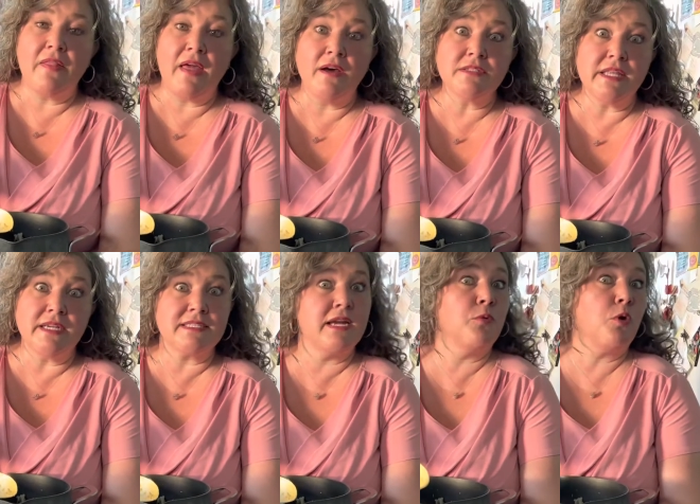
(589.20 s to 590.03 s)
house likes
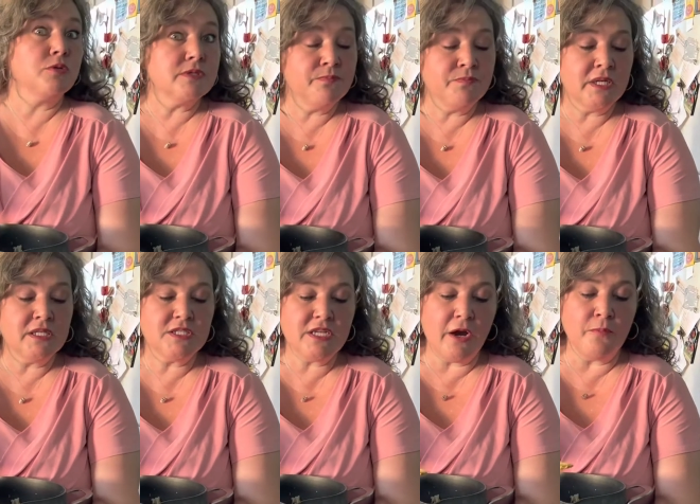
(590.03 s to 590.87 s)
egg rolls.
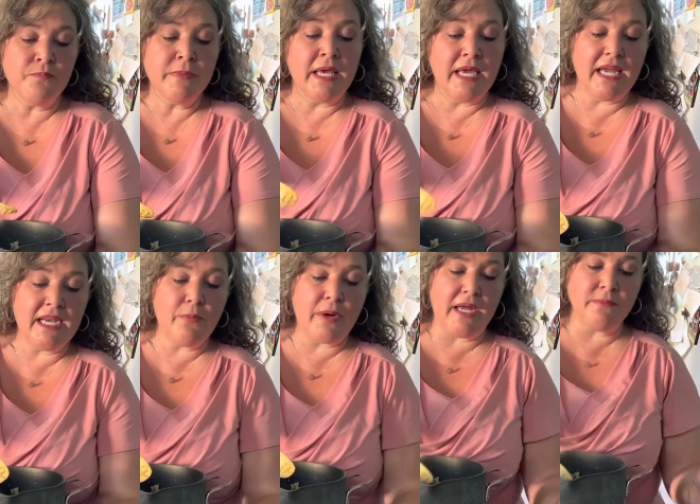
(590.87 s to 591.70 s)
So, anyway,